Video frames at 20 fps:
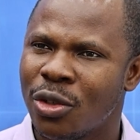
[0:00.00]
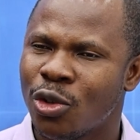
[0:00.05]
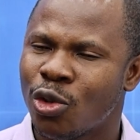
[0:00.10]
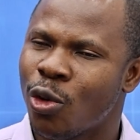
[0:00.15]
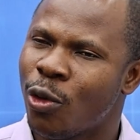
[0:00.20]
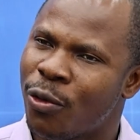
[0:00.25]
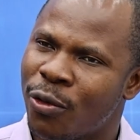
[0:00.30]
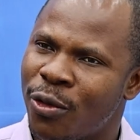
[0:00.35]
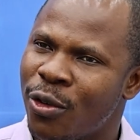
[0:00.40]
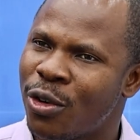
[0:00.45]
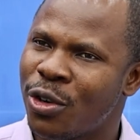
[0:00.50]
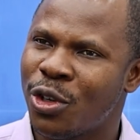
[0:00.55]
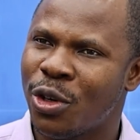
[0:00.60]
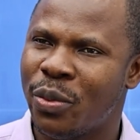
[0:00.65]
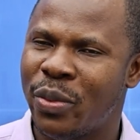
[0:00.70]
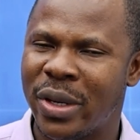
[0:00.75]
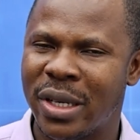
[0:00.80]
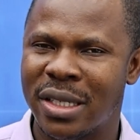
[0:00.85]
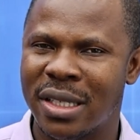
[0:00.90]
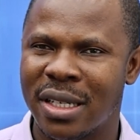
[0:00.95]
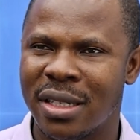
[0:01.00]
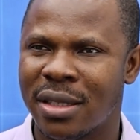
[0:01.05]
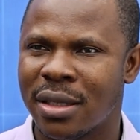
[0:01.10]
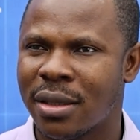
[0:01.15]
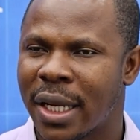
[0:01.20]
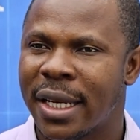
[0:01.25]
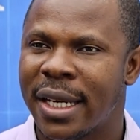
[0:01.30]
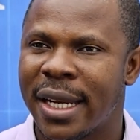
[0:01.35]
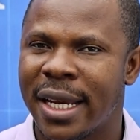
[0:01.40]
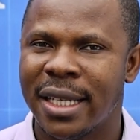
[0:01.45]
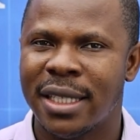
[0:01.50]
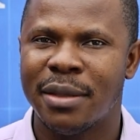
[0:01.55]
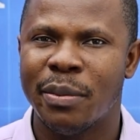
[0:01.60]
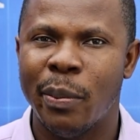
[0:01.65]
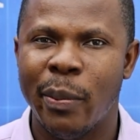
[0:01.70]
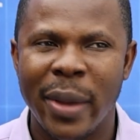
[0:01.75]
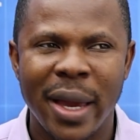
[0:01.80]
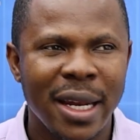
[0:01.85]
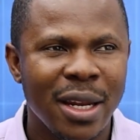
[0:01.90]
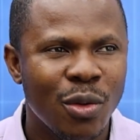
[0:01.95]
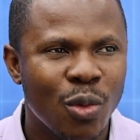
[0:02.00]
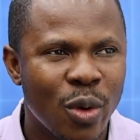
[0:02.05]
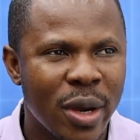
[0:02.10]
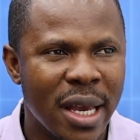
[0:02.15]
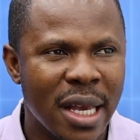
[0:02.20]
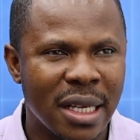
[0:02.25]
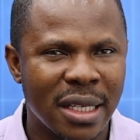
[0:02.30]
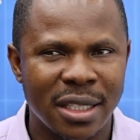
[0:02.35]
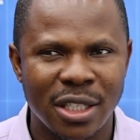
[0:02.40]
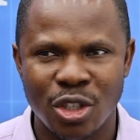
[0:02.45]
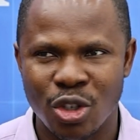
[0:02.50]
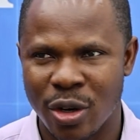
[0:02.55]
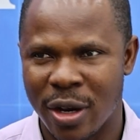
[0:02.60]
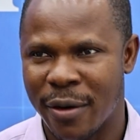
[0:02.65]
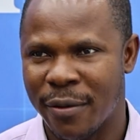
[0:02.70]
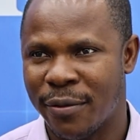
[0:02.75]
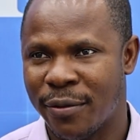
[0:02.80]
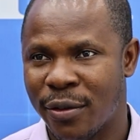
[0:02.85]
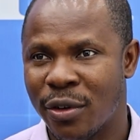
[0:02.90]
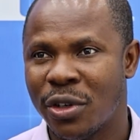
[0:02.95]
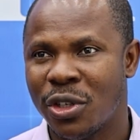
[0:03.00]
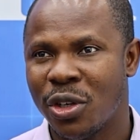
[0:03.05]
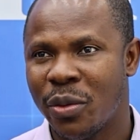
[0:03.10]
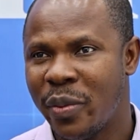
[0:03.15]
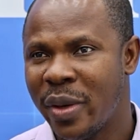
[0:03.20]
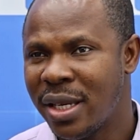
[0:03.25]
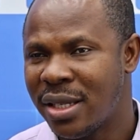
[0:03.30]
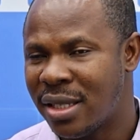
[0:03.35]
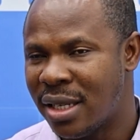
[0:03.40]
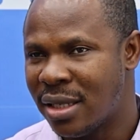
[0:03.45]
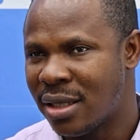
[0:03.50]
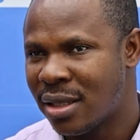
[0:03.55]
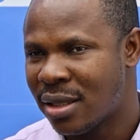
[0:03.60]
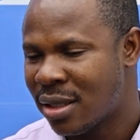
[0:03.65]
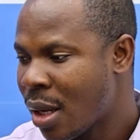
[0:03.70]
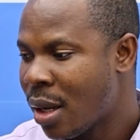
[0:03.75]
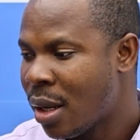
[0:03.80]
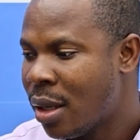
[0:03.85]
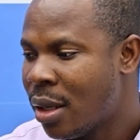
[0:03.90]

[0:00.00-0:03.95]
to fund your business? There's many ways you can fund your business.